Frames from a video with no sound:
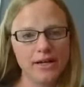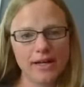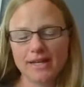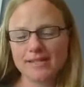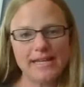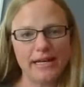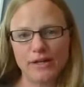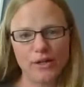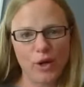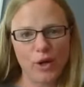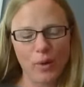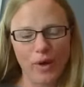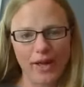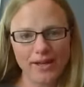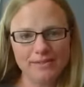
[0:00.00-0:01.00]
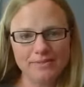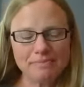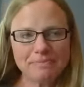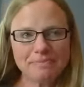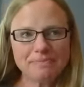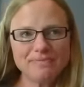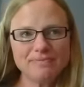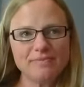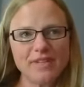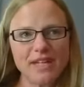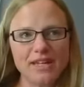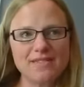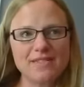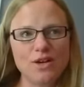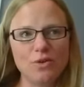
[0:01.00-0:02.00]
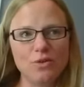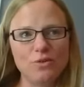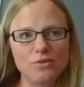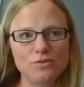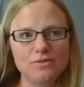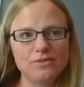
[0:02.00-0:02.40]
that's not going to go away. And so